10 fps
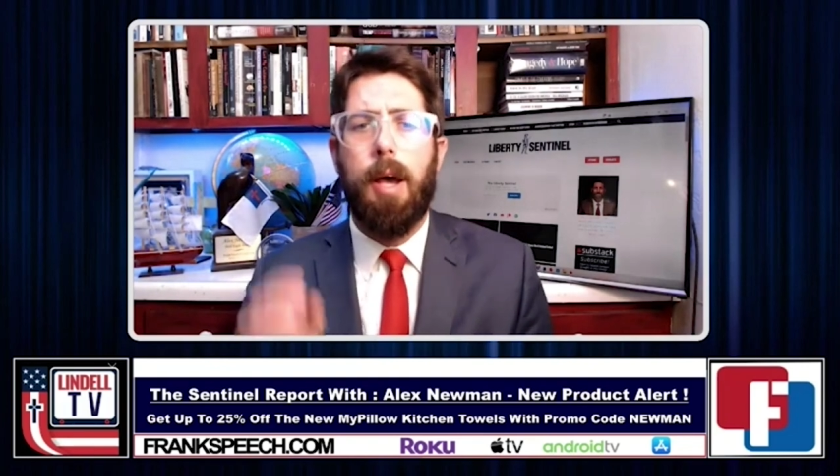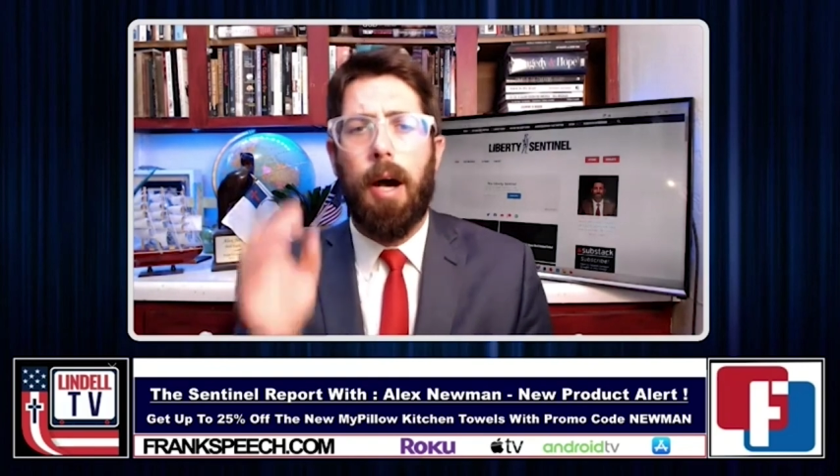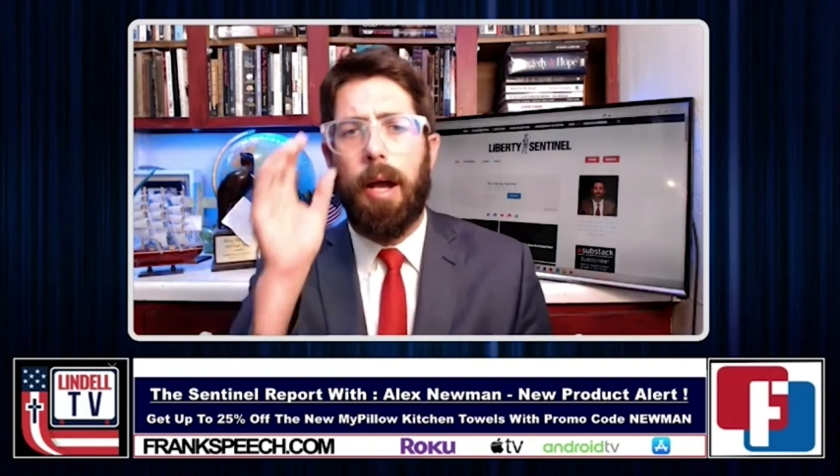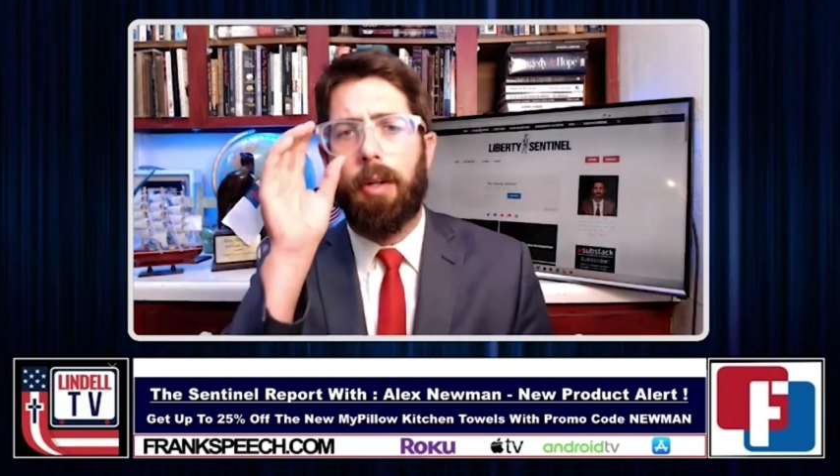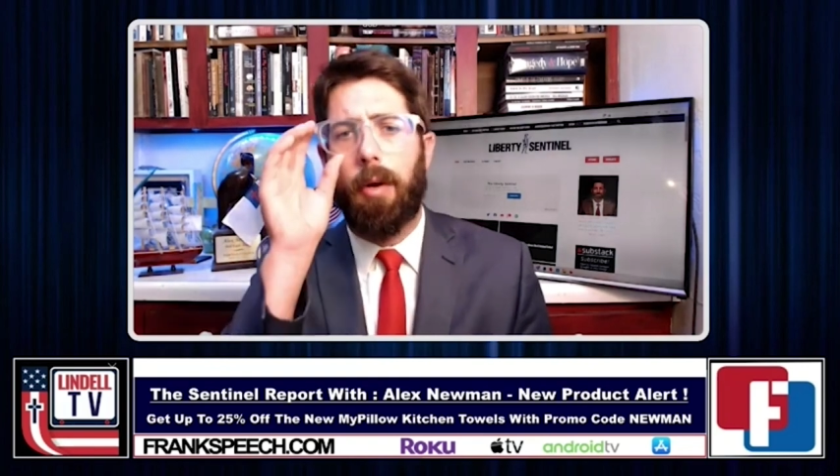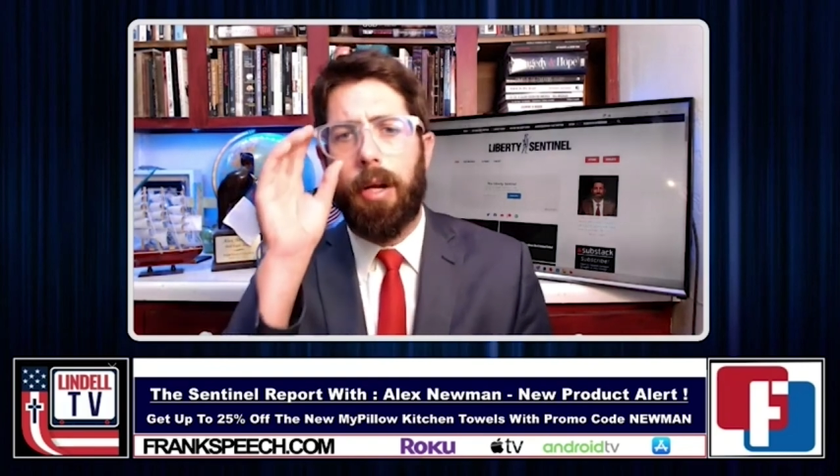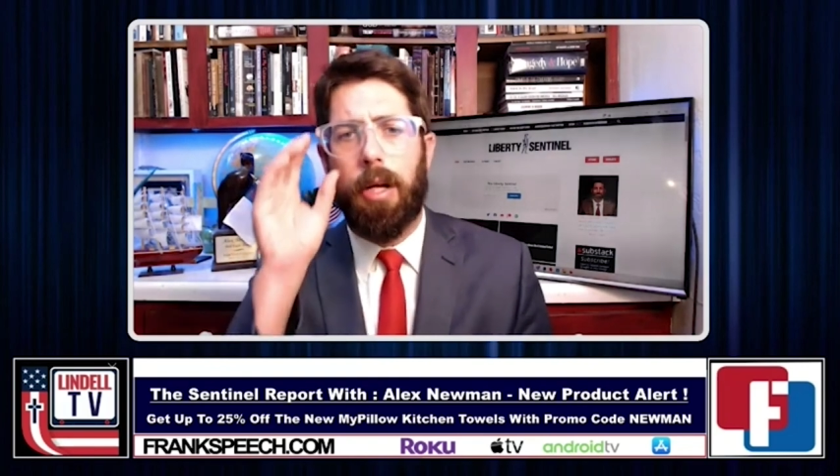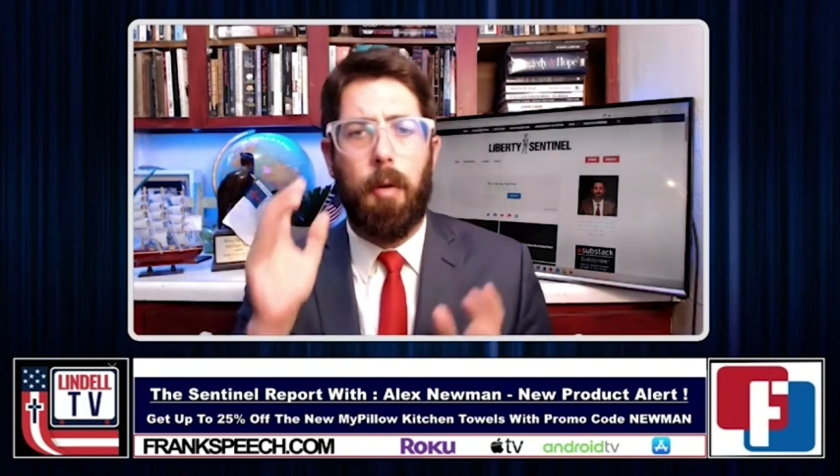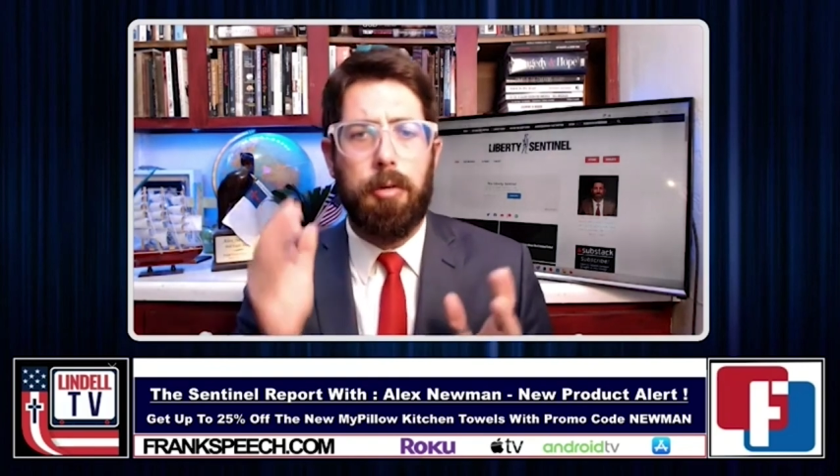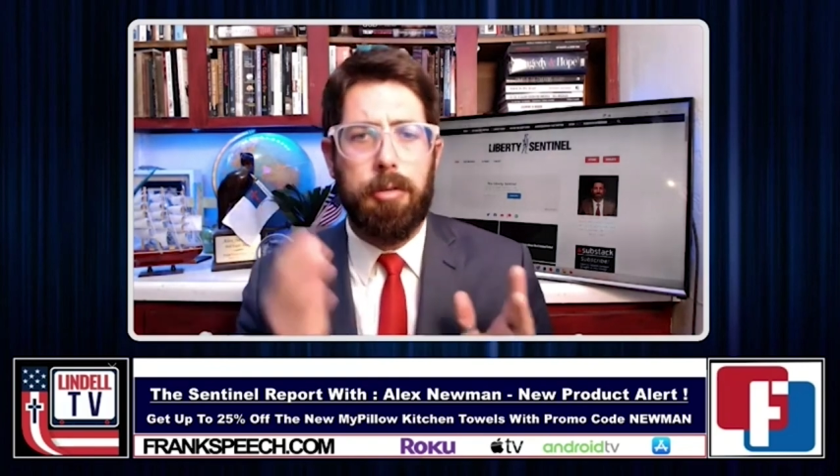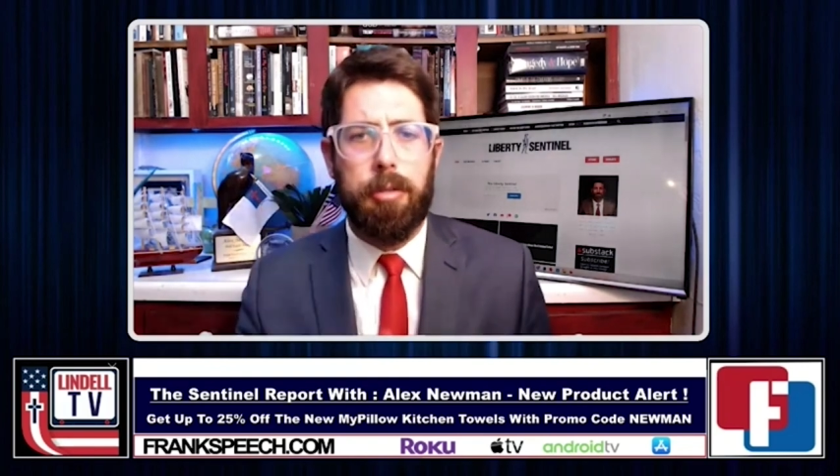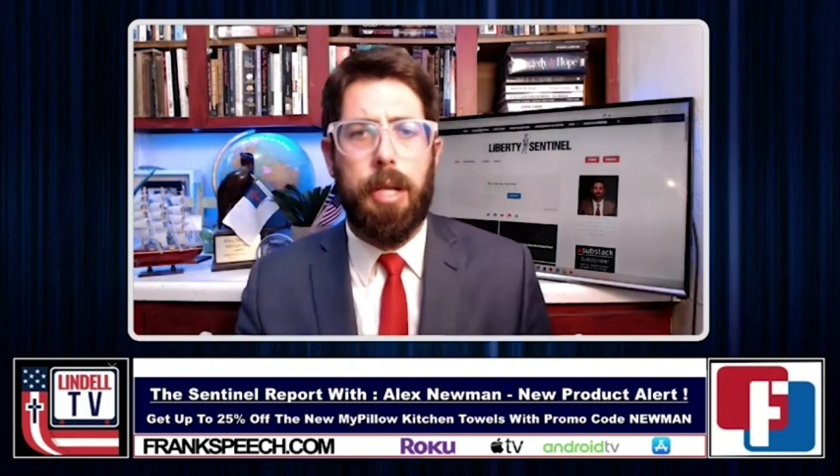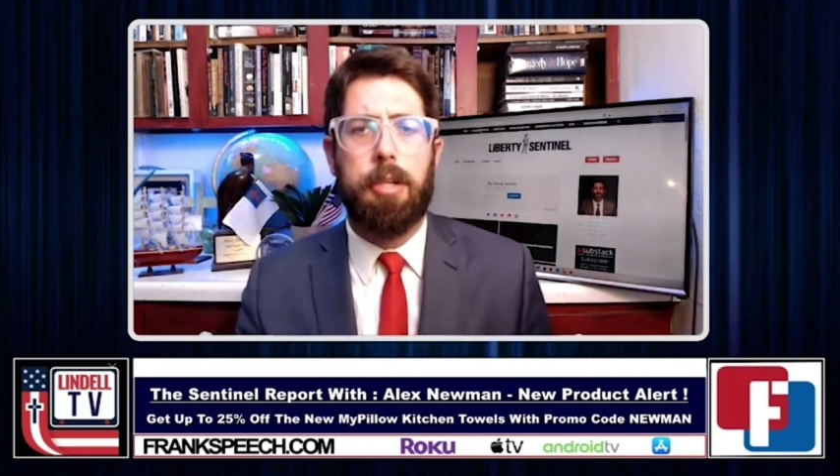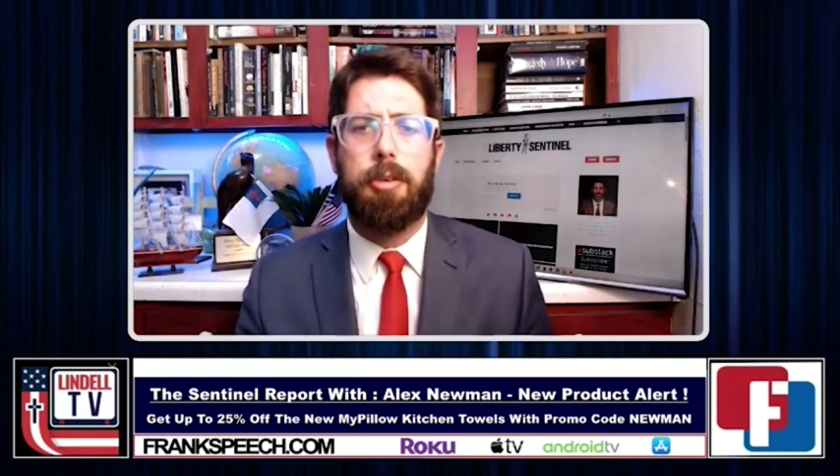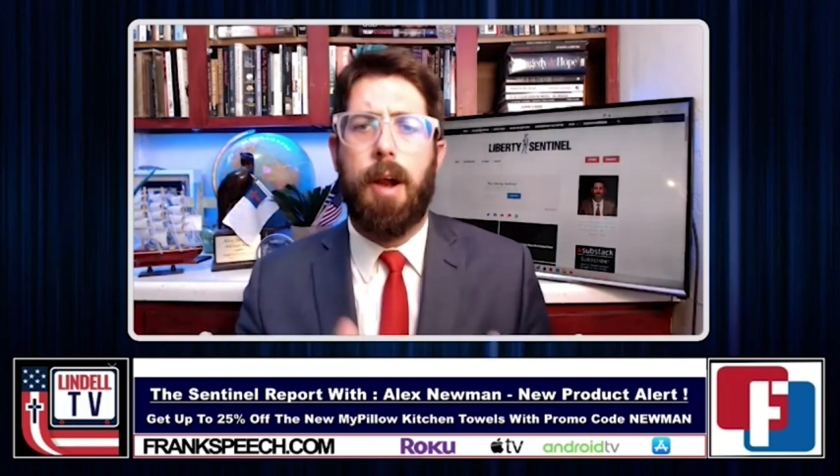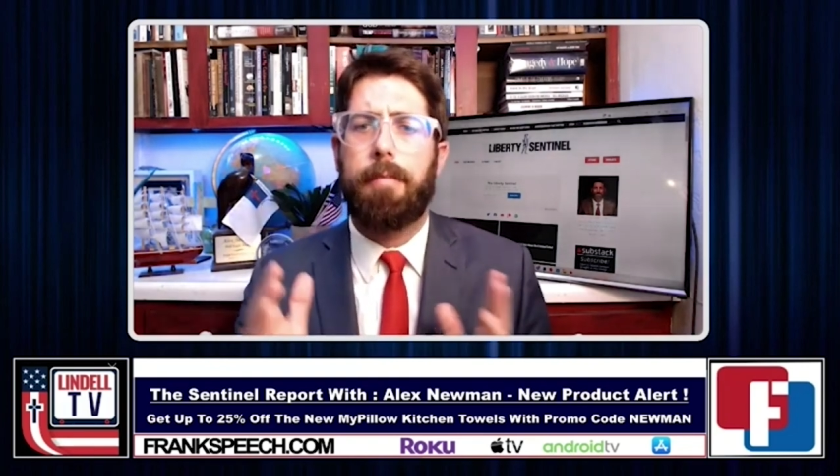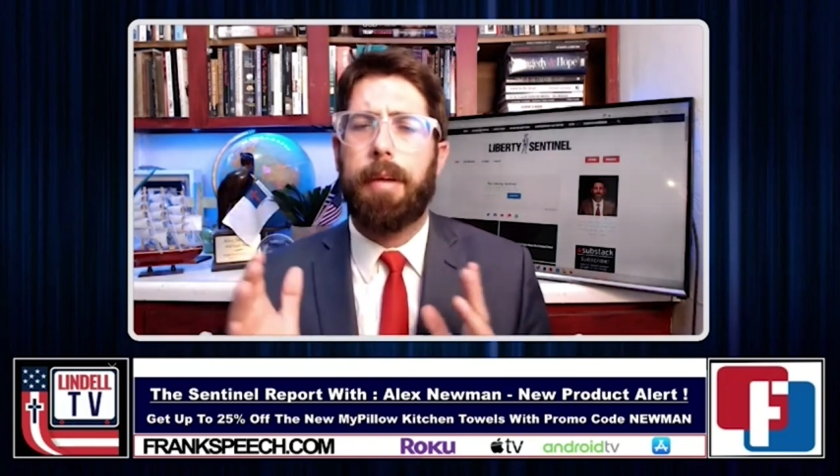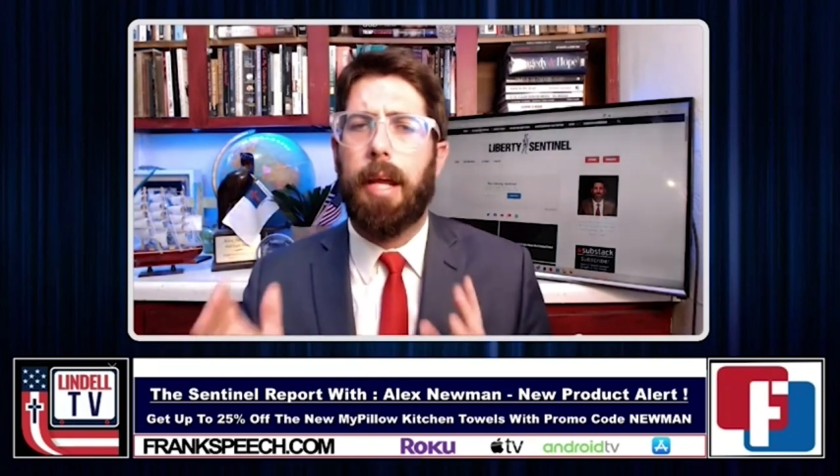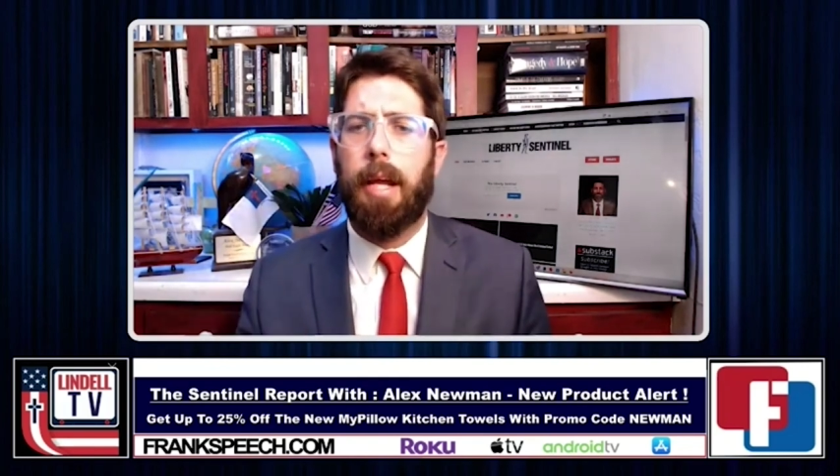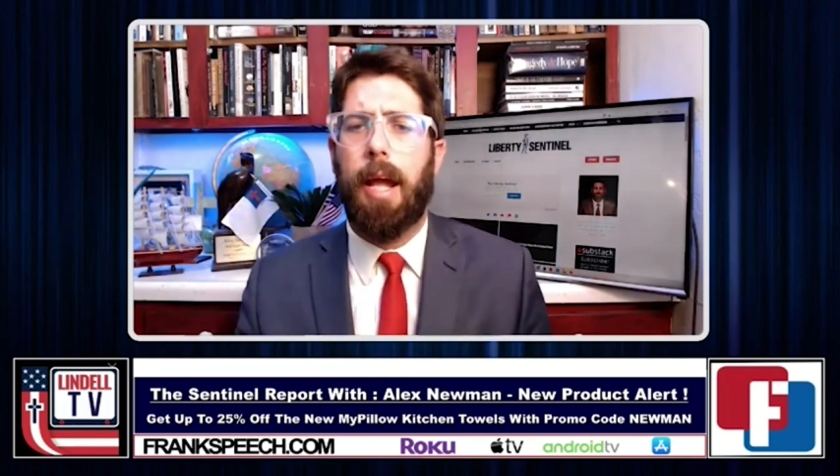uh, including commercial sex
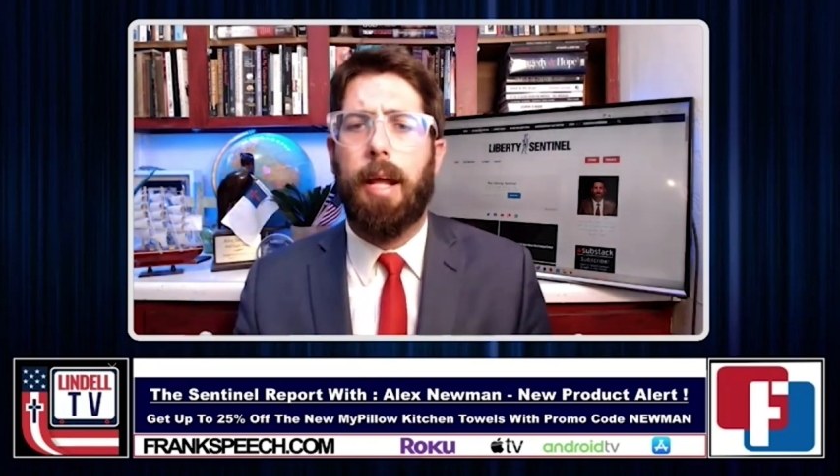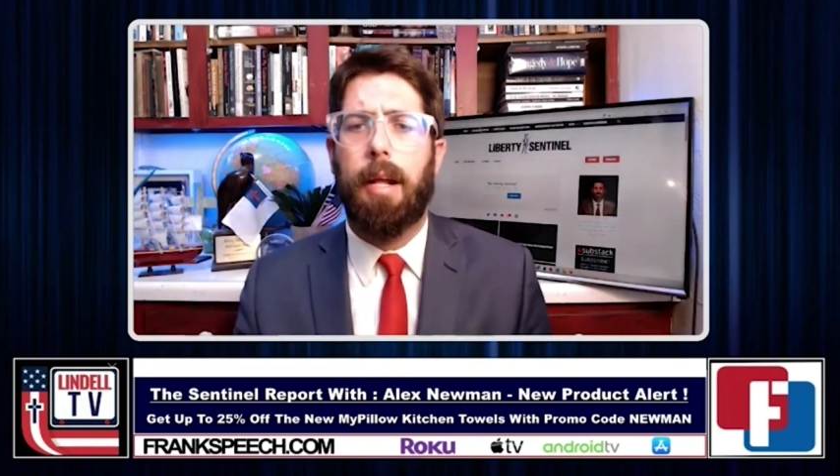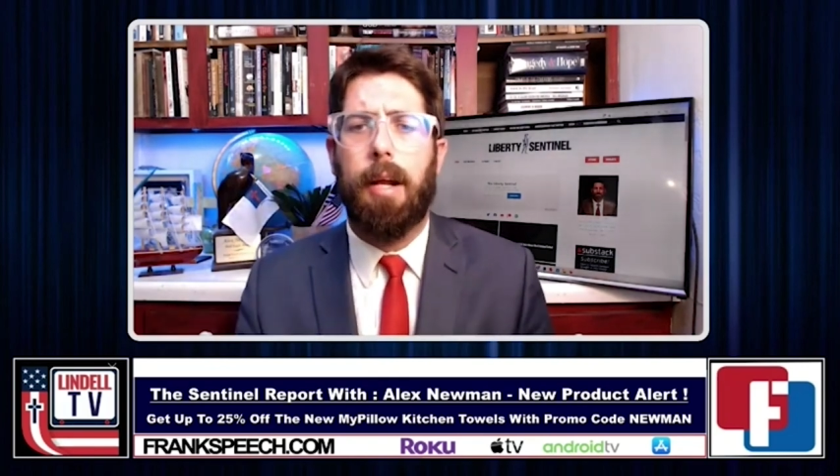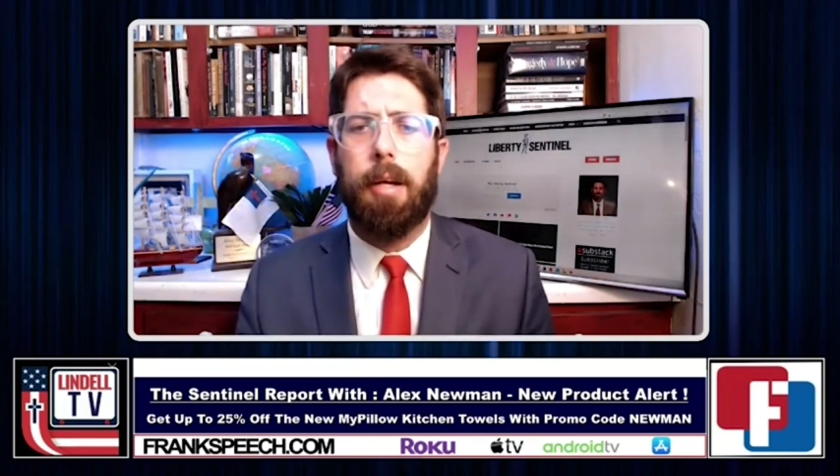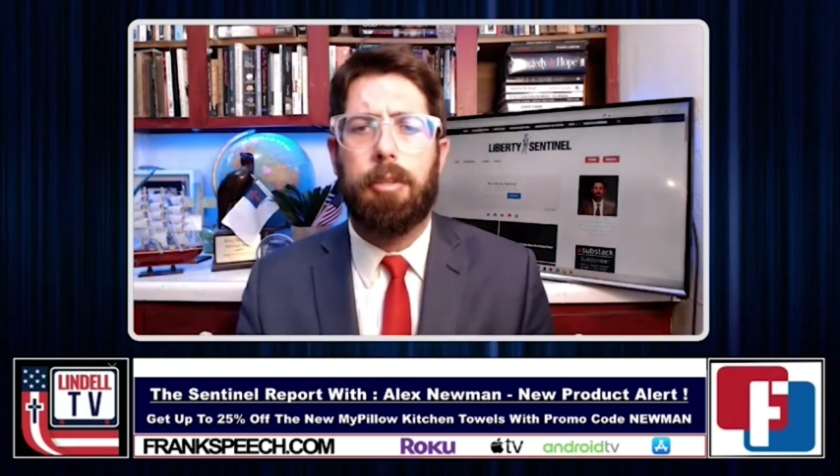trafficking and uh,